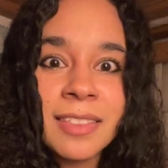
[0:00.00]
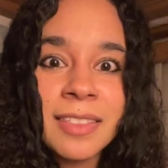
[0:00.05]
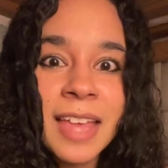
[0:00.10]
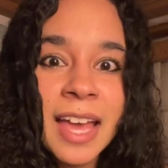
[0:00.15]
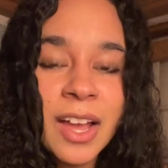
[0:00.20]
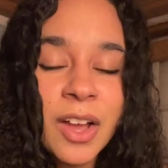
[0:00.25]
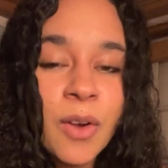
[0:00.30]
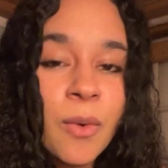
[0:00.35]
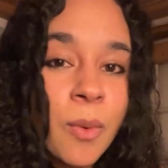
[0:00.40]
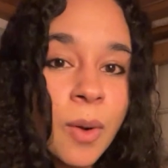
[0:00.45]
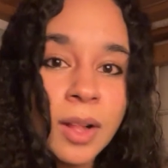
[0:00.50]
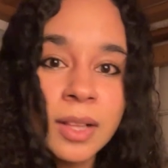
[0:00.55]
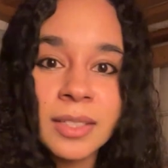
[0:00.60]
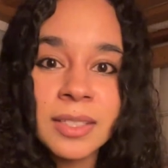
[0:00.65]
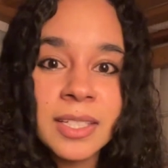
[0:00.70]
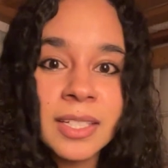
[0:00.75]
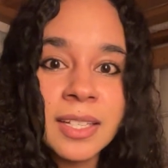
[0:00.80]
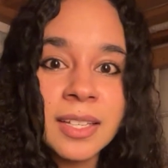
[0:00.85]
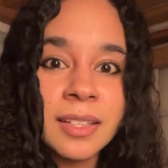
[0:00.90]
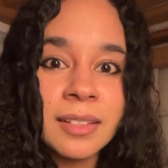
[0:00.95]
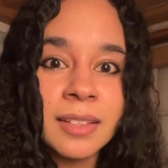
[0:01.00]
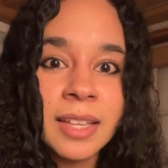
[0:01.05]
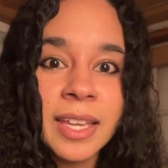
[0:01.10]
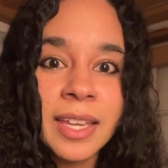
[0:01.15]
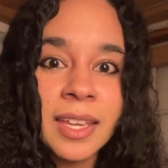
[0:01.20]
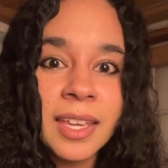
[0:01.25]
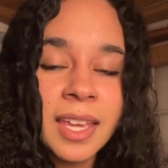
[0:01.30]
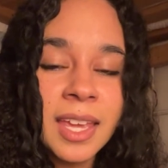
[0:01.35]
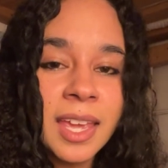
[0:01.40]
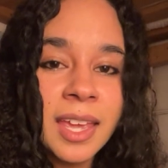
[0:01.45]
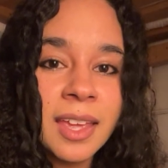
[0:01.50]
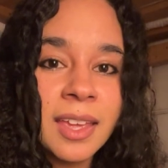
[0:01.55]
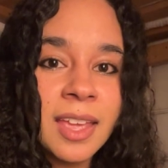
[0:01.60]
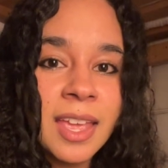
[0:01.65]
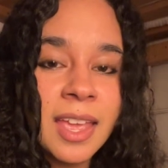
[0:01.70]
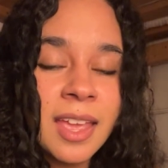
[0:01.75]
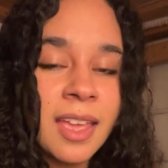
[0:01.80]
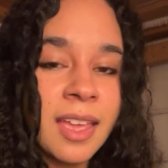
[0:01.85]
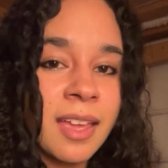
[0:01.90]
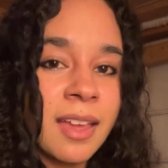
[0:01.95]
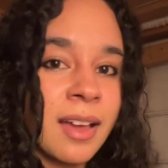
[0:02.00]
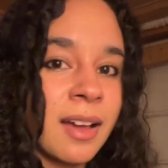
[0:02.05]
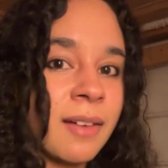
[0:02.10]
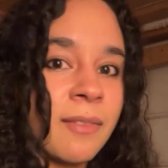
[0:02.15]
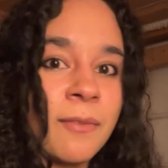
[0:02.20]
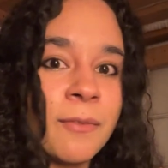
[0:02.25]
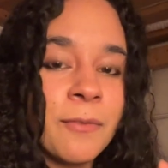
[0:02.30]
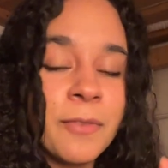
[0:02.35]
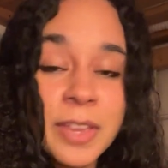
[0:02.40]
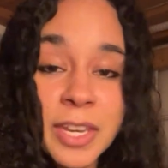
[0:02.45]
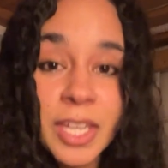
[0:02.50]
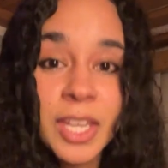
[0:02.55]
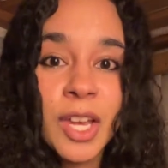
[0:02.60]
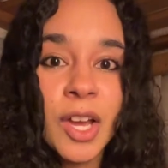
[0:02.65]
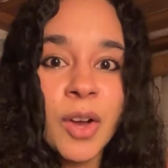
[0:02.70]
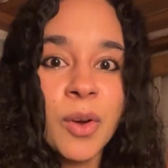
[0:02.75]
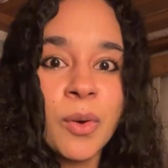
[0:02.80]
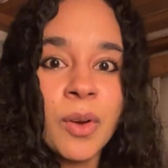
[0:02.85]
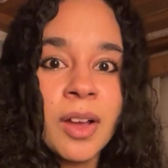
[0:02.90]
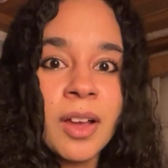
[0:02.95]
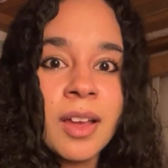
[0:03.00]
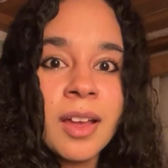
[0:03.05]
that quality like video.